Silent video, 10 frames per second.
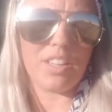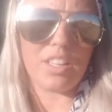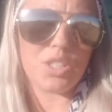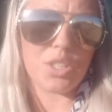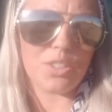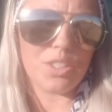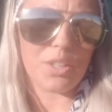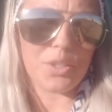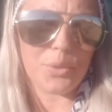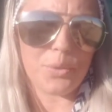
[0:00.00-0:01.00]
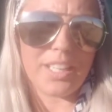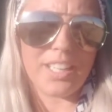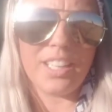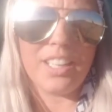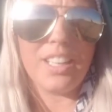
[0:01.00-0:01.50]
insurance on your rig
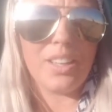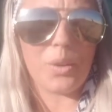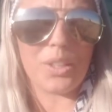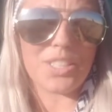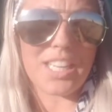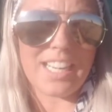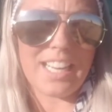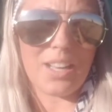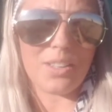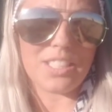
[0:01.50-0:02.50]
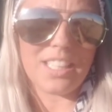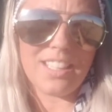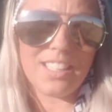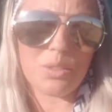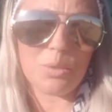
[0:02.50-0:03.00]
or your tiny house, I
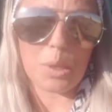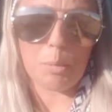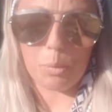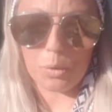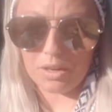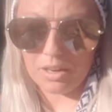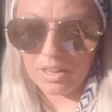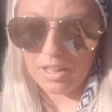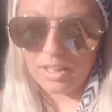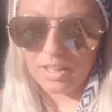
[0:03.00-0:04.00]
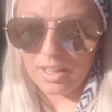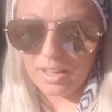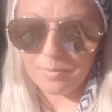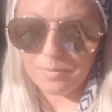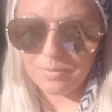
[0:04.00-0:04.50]
think is really important.
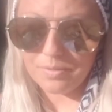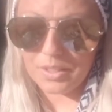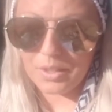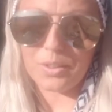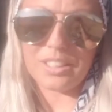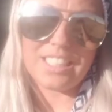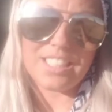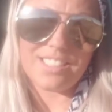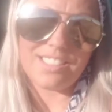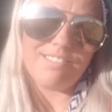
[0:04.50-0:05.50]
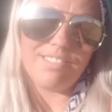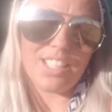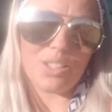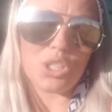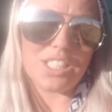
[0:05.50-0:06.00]
You know, at least, you
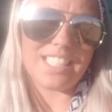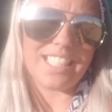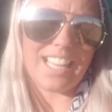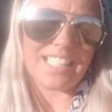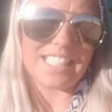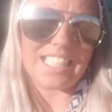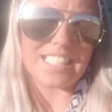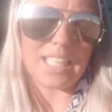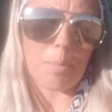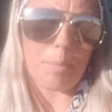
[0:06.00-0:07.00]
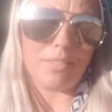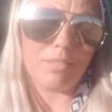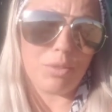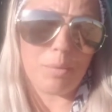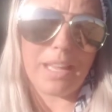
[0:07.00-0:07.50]
know, just in case things happen.
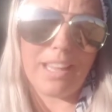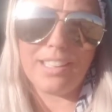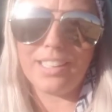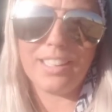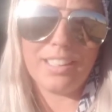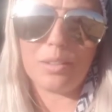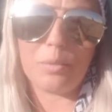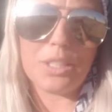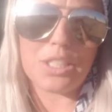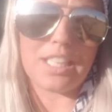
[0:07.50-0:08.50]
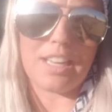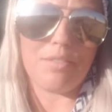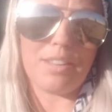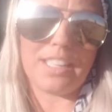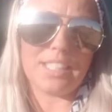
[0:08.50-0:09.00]
For me, we just
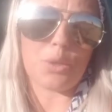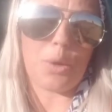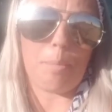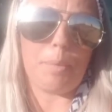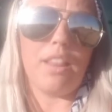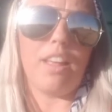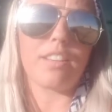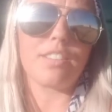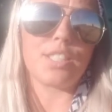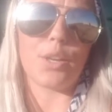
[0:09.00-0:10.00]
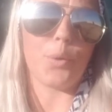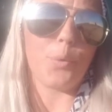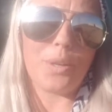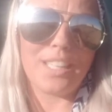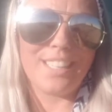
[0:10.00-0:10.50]
have, I crappy luck, so
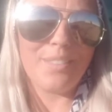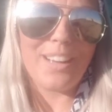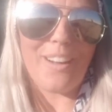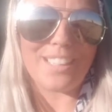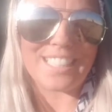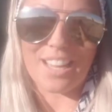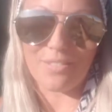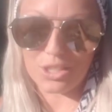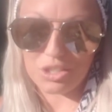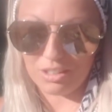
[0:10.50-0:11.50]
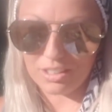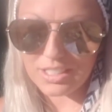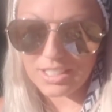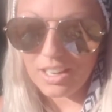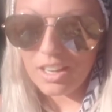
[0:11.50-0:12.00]
we always have insurance.
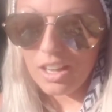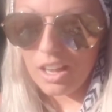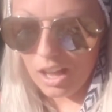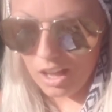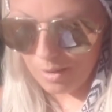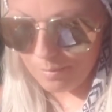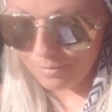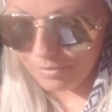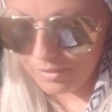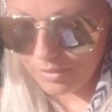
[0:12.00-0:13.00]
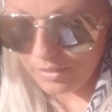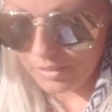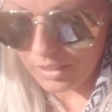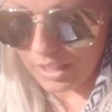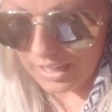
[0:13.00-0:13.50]

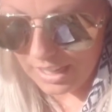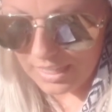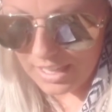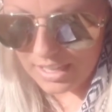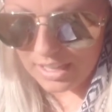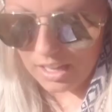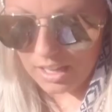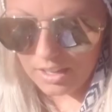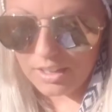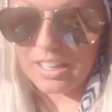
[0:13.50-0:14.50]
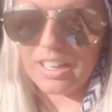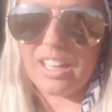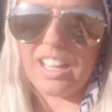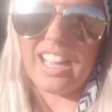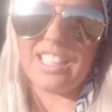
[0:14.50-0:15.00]
And I think
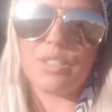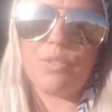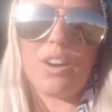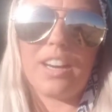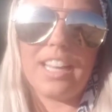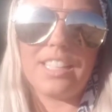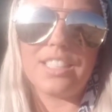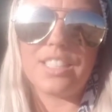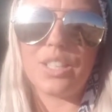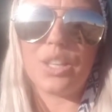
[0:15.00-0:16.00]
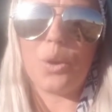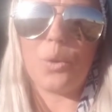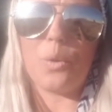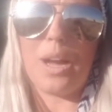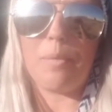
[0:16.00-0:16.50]
as far as, you
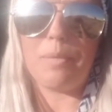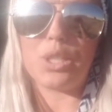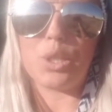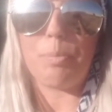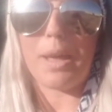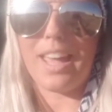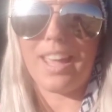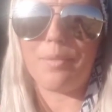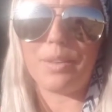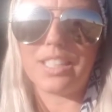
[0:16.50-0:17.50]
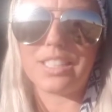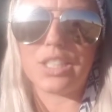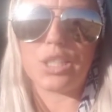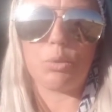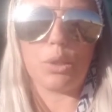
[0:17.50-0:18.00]
know, how much you pay, I mean, I guess it
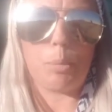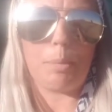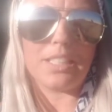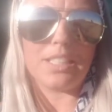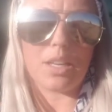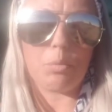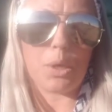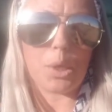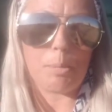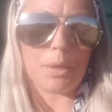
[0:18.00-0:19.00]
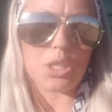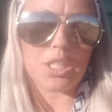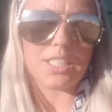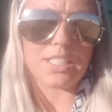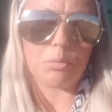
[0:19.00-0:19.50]
just really depends on what your budget
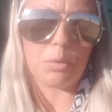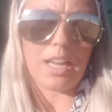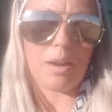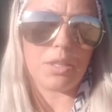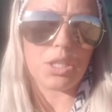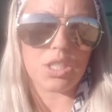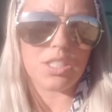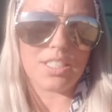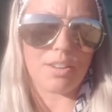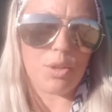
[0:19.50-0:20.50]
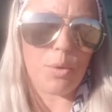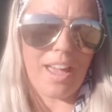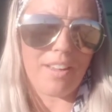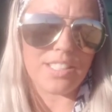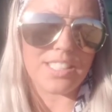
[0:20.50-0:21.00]
is and how much stuff you
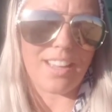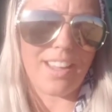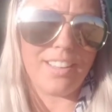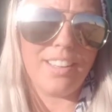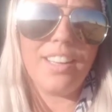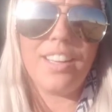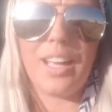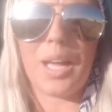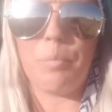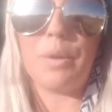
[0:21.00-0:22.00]
have inside. We